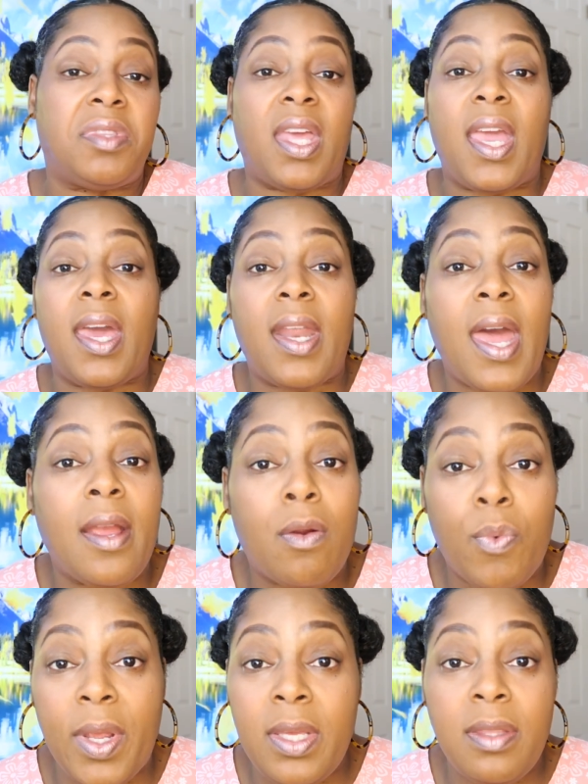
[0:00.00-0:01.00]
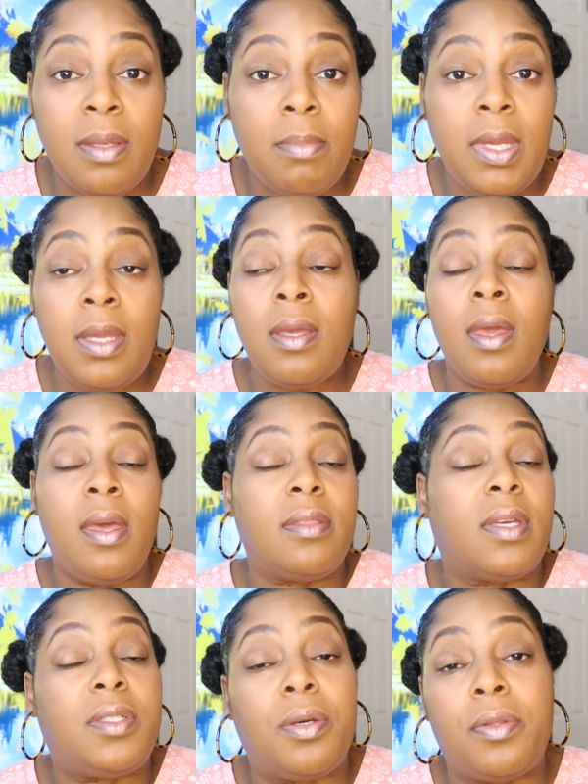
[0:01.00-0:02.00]
They had higher rank than me.
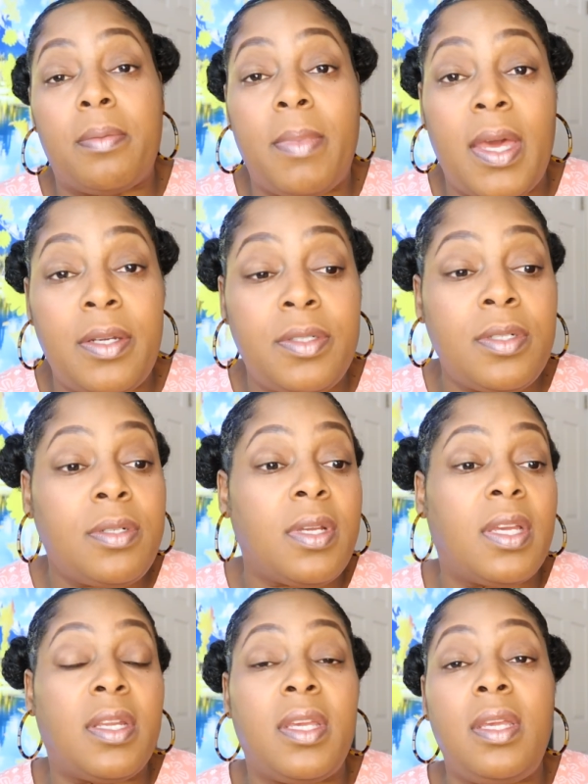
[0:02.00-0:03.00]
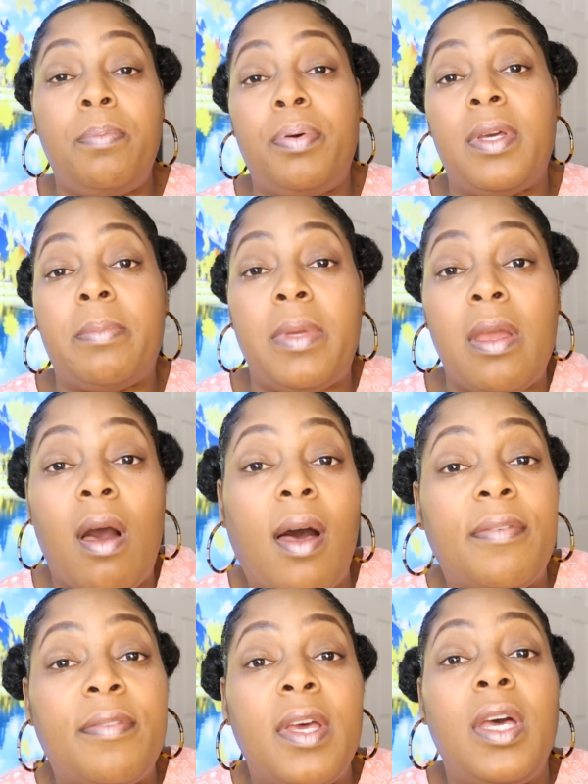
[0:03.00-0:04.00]
They told the manager, and he put me
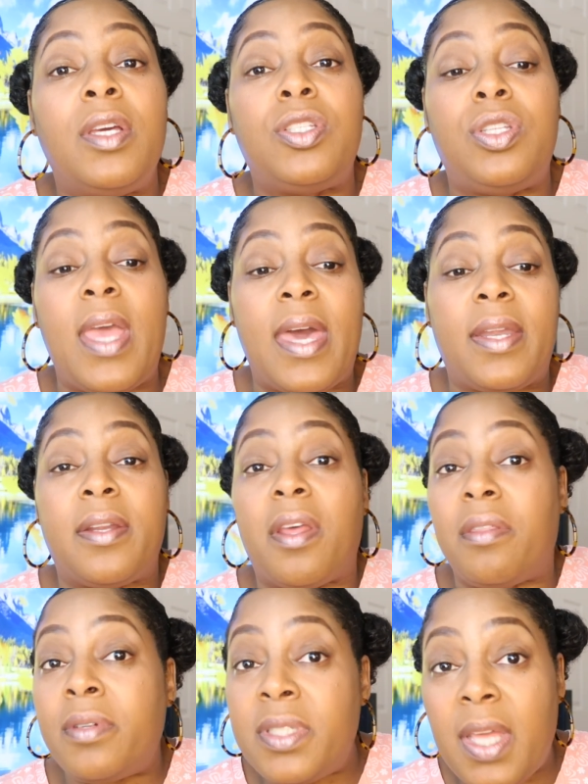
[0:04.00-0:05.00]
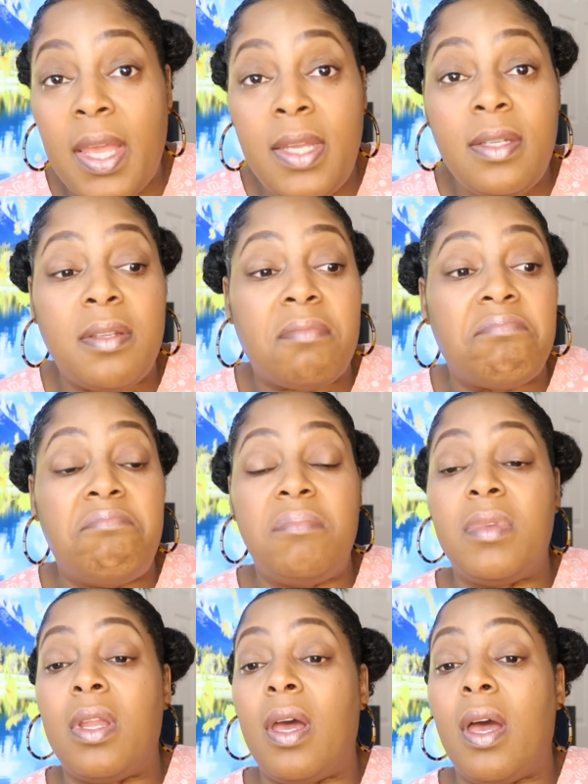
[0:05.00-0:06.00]
off at another site.
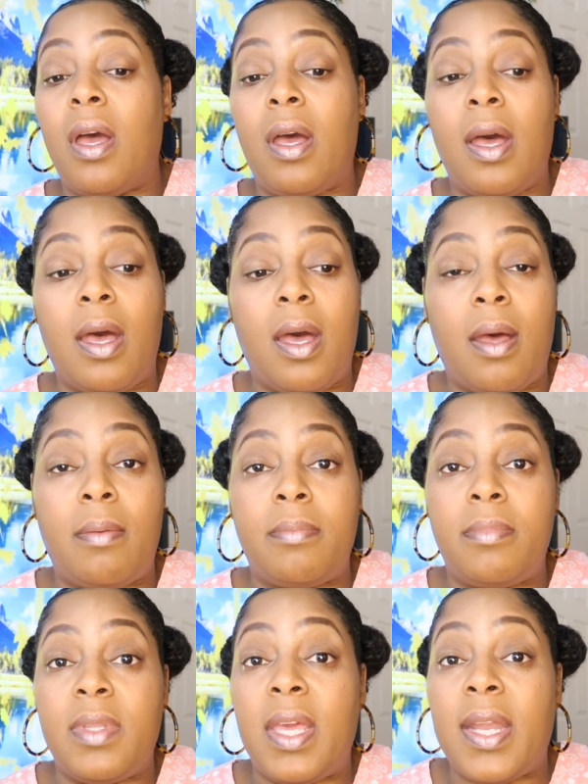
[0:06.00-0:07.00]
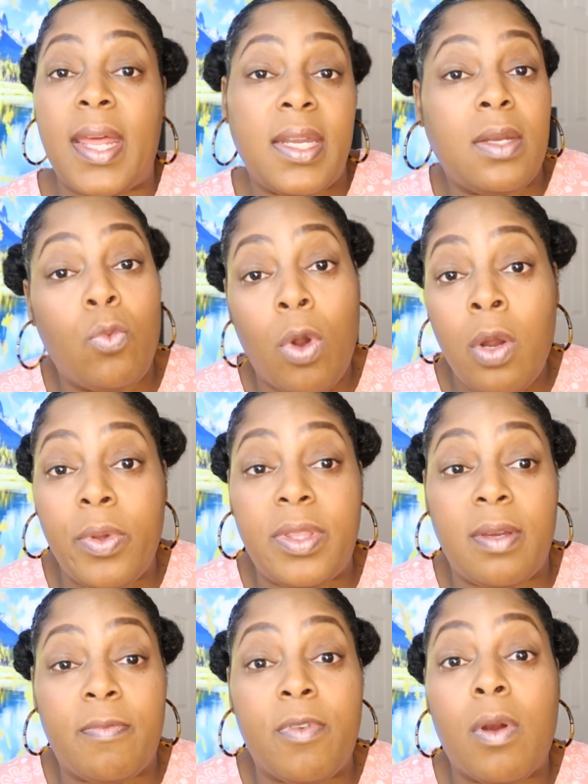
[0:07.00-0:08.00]
Um, and I didn't work with
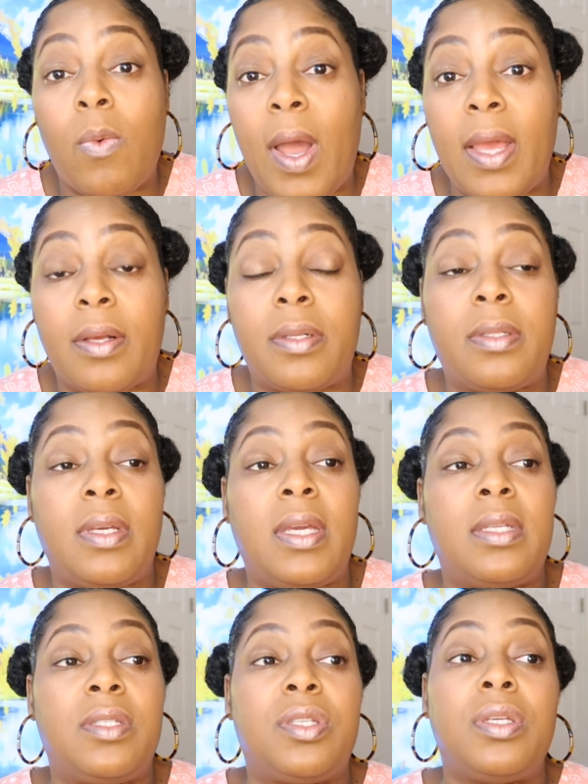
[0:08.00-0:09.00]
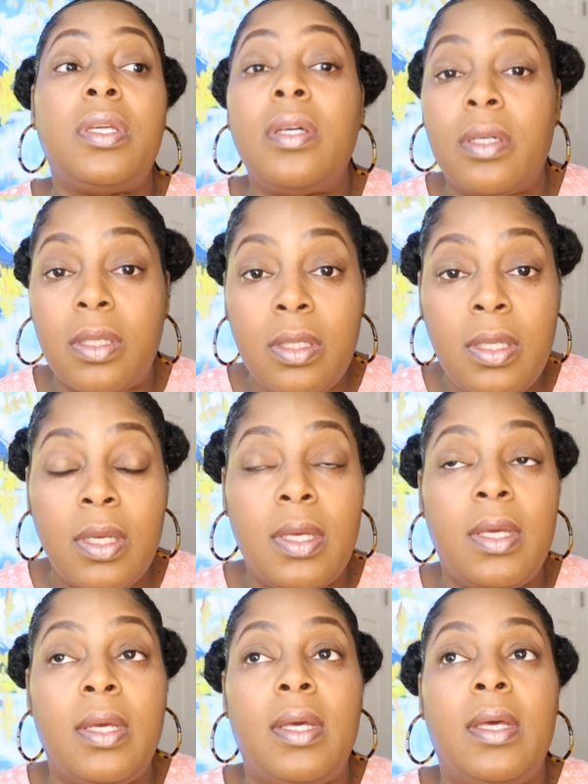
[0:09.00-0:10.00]
them for a while until
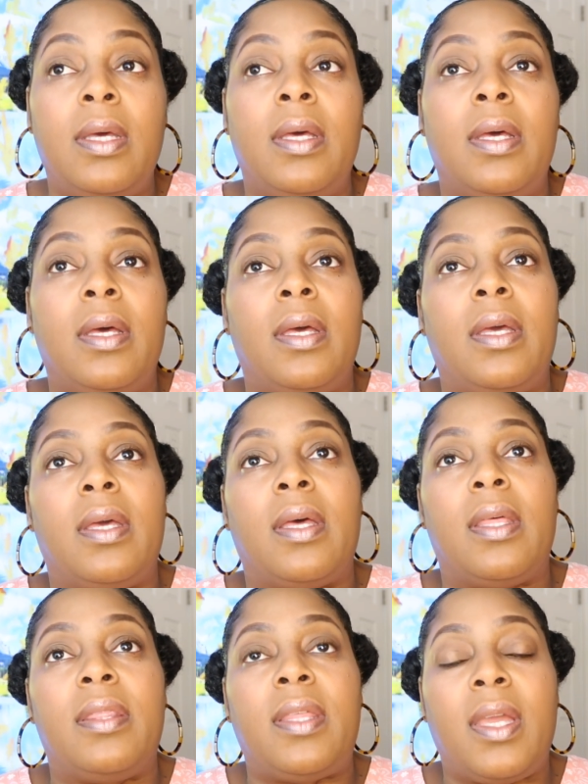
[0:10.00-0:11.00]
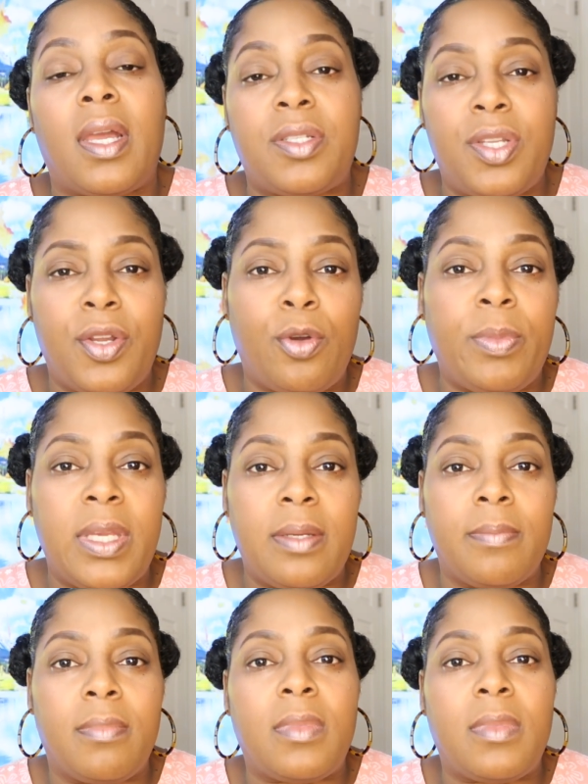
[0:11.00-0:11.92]
they got to know me.